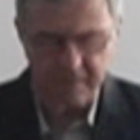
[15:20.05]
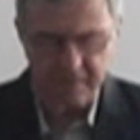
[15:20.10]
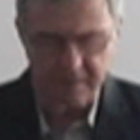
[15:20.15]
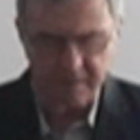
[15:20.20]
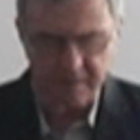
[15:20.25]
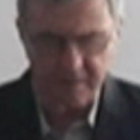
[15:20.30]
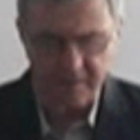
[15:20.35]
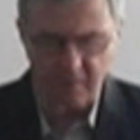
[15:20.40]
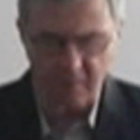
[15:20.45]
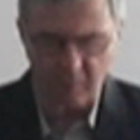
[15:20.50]

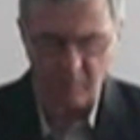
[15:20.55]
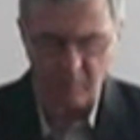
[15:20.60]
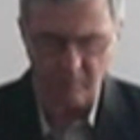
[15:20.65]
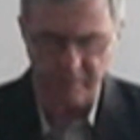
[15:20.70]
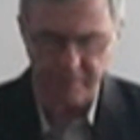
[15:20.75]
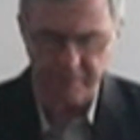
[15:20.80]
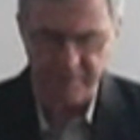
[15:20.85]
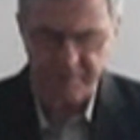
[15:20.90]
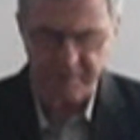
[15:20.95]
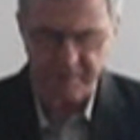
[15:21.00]
and
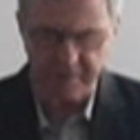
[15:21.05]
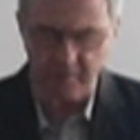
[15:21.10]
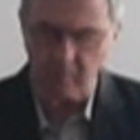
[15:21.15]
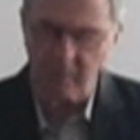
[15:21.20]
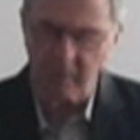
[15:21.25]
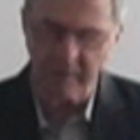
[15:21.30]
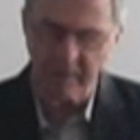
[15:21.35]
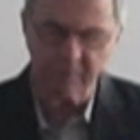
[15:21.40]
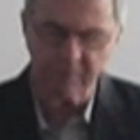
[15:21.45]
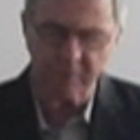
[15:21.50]
wholeness at the
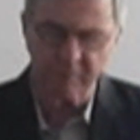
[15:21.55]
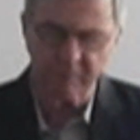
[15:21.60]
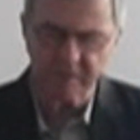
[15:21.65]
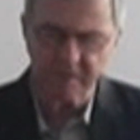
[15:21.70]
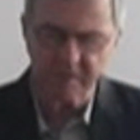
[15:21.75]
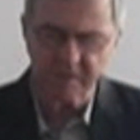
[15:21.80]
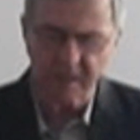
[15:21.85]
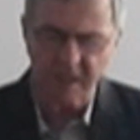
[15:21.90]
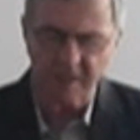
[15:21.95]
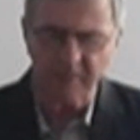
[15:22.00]
right and perfect
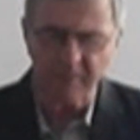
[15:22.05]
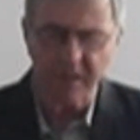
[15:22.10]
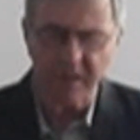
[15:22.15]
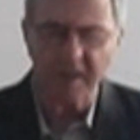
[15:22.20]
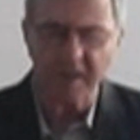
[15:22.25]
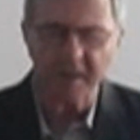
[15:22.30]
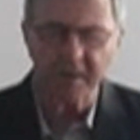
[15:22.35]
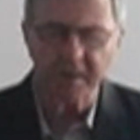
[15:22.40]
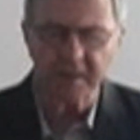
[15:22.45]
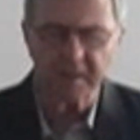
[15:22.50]
time
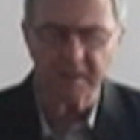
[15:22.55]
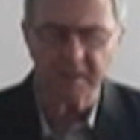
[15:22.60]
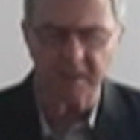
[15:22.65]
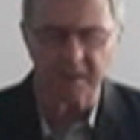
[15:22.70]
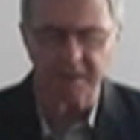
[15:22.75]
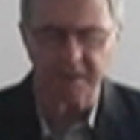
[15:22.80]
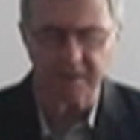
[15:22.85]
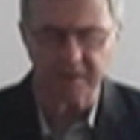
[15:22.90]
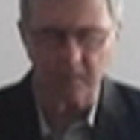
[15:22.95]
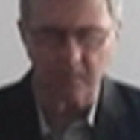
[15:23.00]
and
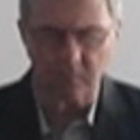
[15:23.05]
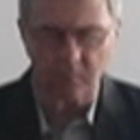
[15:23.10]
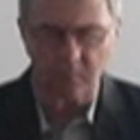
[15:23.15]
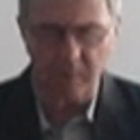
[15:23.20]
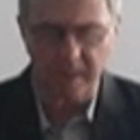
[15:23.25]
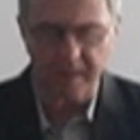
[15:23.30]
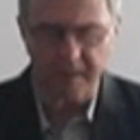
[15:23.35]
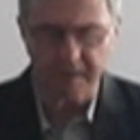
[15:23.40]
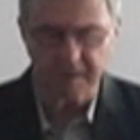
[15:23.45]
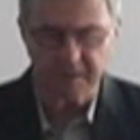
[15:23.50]
in the
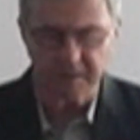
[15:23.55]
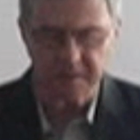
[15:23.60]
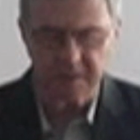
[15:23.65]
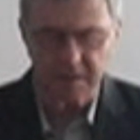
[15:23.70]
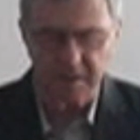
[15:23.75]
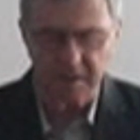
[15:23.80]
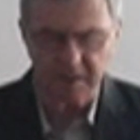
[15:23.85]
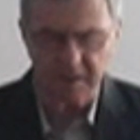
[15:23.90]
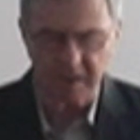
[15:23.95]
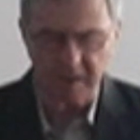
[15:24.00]
right
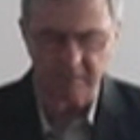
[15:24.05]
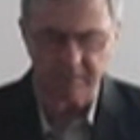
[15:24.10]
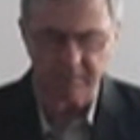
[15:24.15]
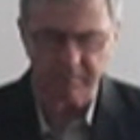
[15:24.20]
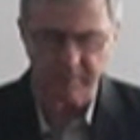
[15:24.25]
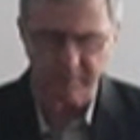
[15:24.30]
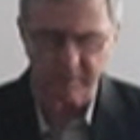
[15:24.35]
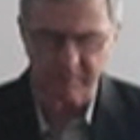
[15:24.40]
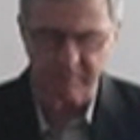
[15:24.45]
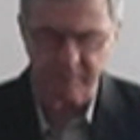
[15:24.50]
and
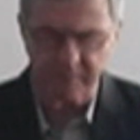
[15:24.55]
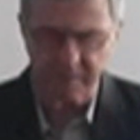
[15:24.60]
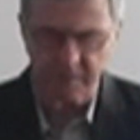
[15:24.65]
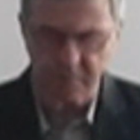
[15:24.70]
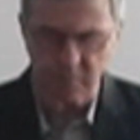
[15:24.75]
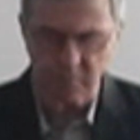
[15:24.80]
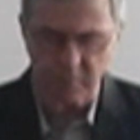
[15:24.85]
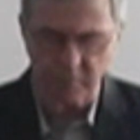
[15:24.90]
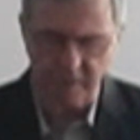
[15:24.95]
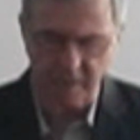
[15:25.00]
perfect
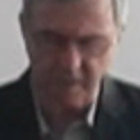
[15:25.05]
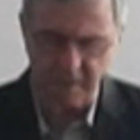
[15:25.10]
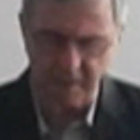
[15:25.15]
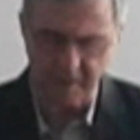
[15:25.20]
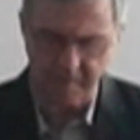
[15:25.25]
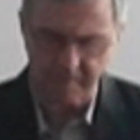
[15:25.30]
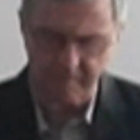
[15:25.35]
way.